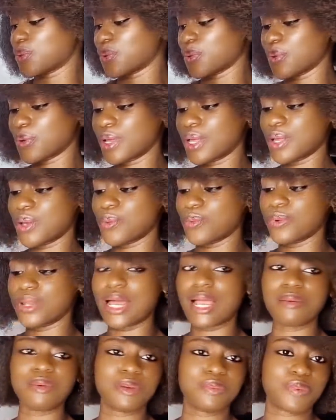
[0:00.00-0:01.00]
So
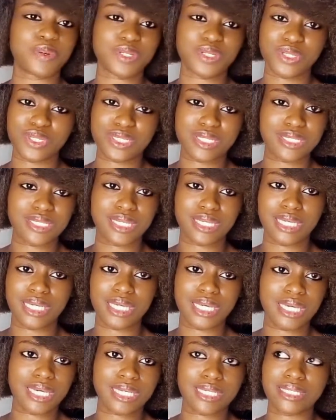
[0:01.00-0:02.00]
would I be purchasing
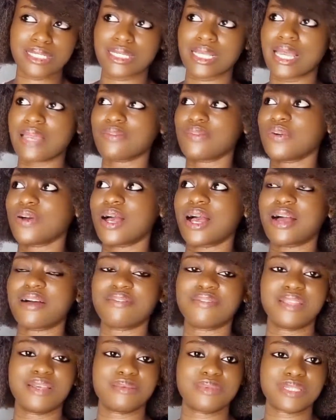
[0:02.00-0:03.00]
again? Yes, I even
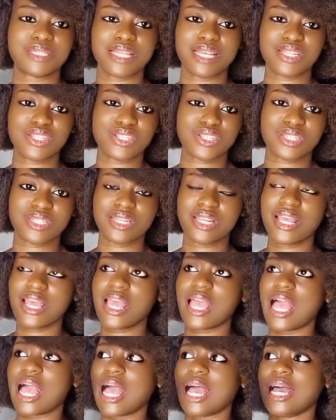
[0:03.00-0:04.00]
have them stashed.
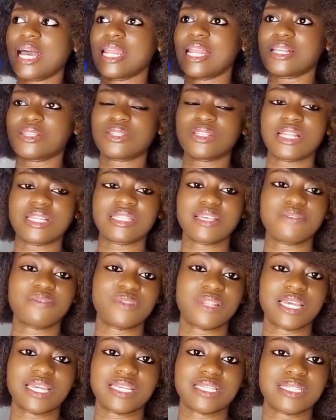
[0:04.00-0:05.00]
And as soon as I
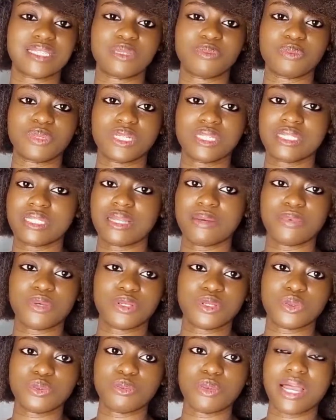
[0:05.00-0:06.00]
feel like it's depleted, I'm
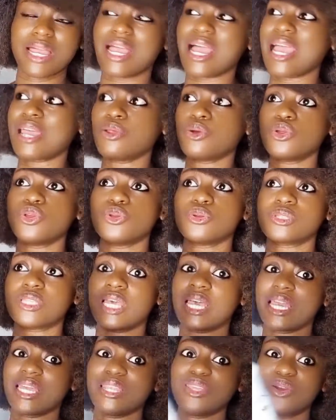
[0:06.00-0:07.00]
going to buy. I don't
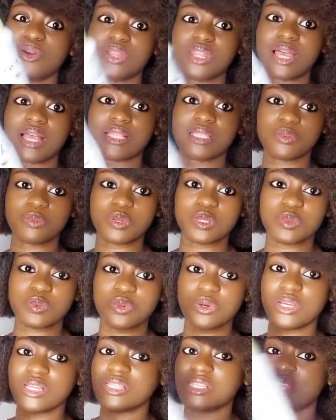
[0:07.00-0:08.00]
use any other
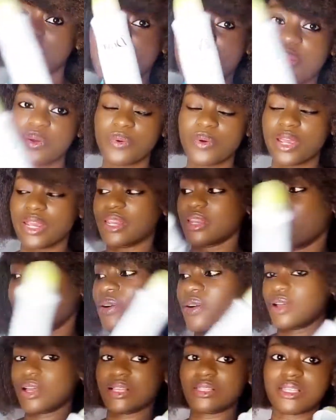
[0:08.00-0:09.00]
antiperspirant right
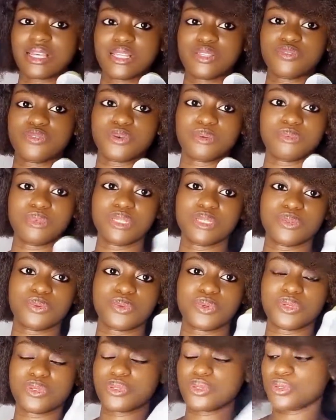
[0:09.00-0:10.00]
now aside from this
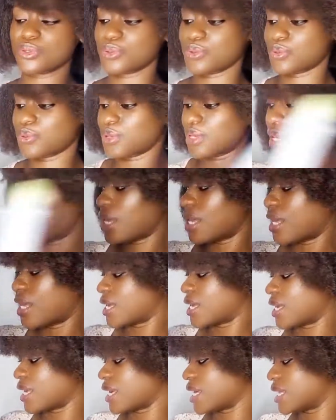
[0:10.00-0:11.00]
one. So
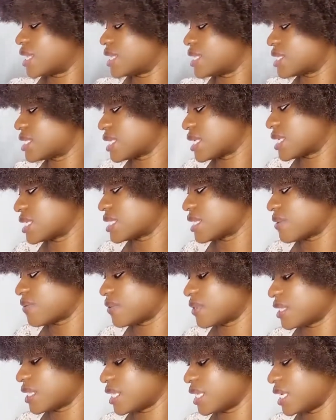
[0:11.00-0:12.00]
yeah, this is
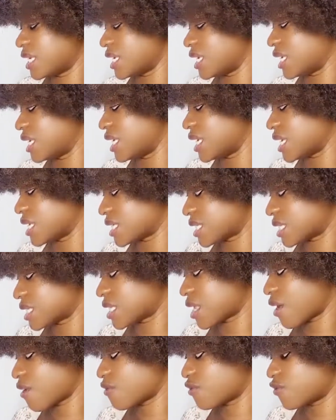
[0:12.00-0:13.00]
definitely a
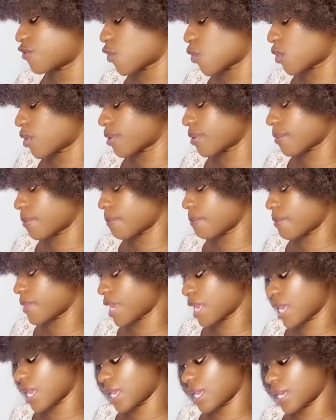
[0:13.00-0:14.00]
yes for
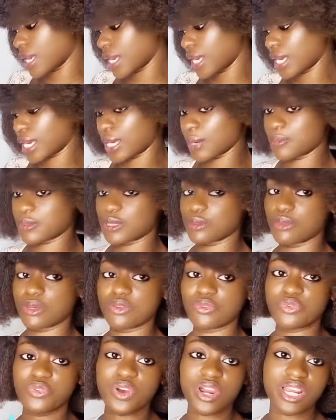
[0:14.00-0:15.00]
me. It keeps
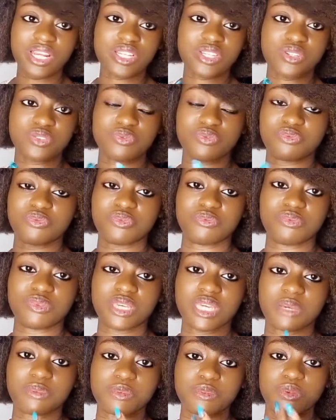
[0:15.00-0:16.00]
me fresh,
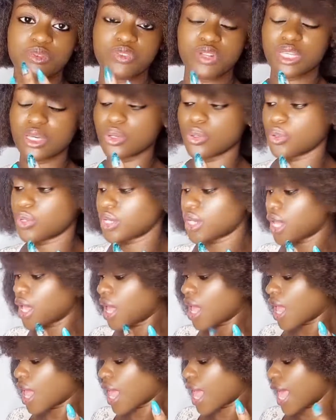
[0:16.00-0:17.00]
keeps me feeling good.
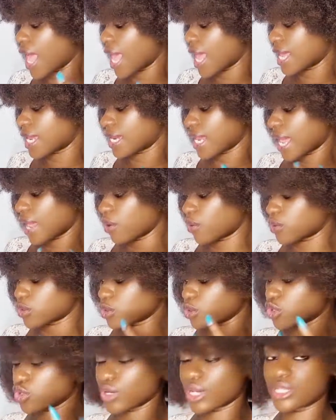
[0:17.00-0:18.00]
And I
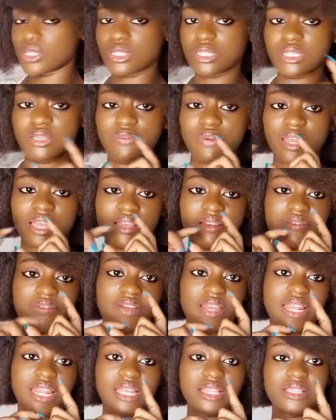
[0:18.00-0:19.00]
also try to see if I can
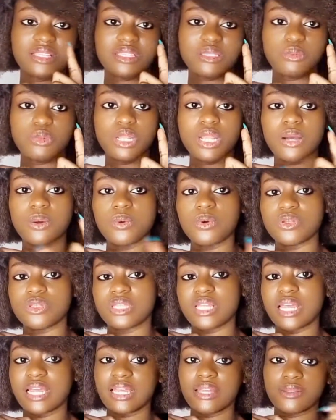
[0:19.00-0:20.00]
find like the smaller
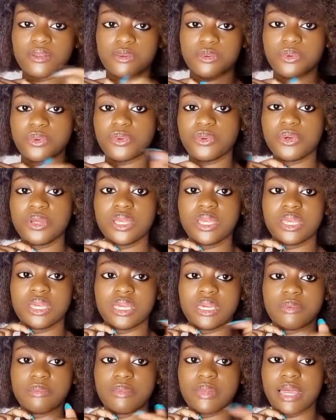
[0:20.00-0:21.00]
ones that I can throw
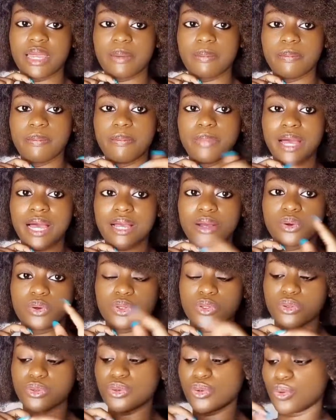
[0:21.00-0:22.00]
in my bag
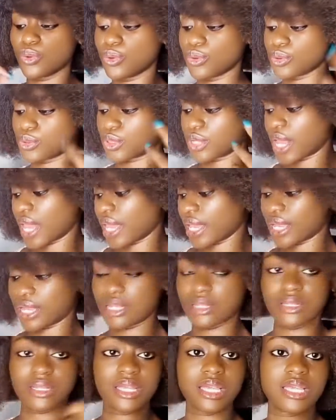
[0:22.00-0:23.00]
on the go so that I
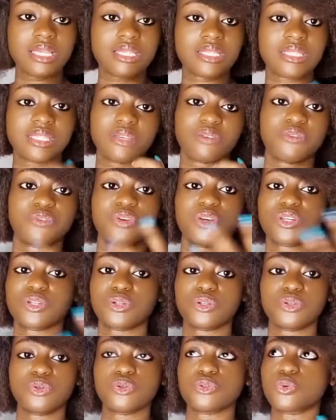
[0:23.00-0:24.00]
can stay
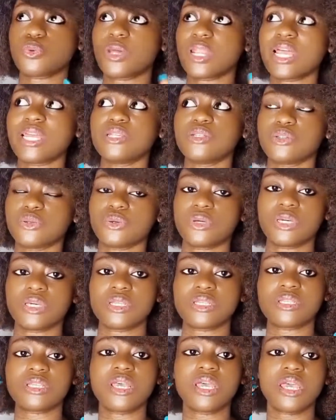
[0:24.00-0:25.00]
fresh on the go. So what I do
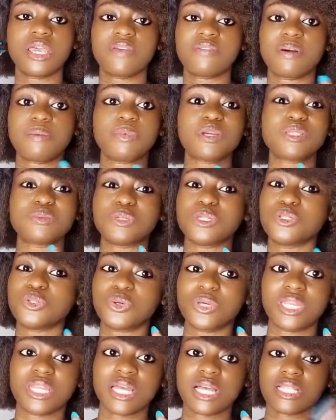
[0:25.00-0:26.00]
is, if I'm going to be
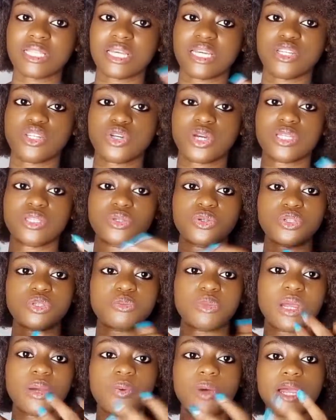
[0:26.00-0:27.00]
doing that, I try to
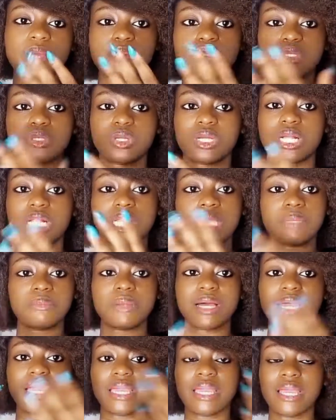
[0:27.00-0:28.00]
use my wipes to
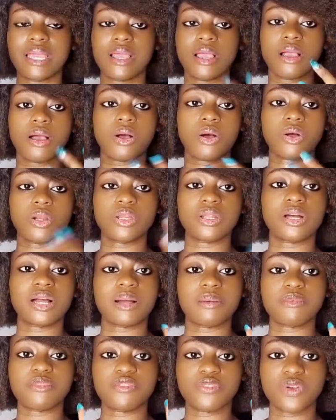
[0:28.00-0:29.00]
clean my
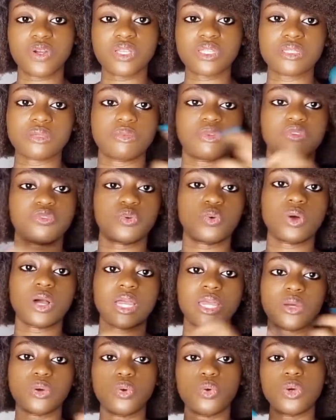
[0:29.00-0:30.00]
underarm first
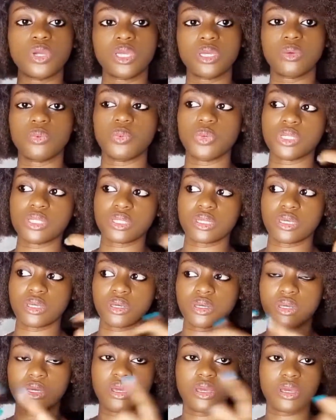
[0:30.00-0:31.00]
before I go in with
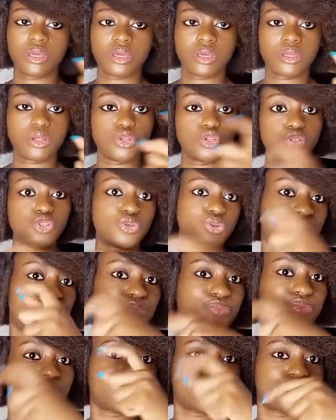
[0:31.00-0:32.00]
a
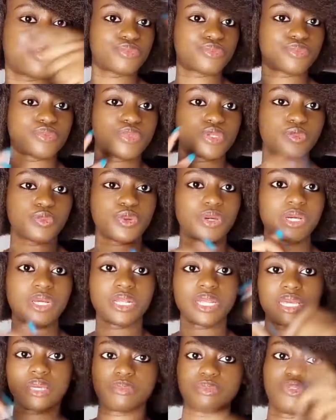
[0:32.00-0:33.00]
new spray,
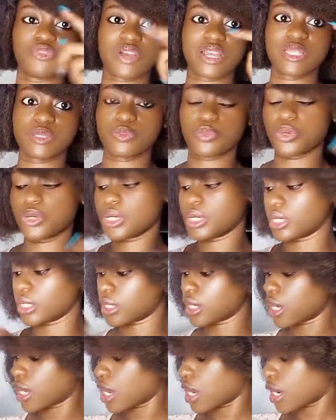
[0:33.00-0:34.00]
like before I spray
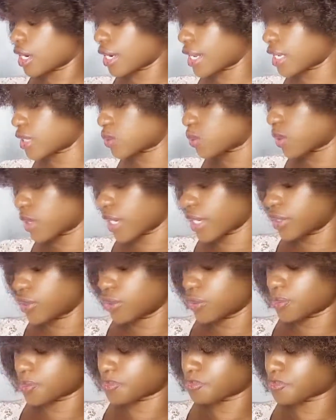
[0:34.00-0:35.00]
again. That's what I
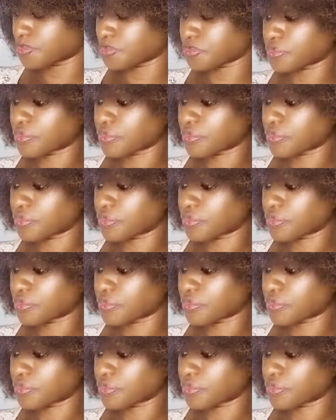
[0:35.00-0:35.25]
do.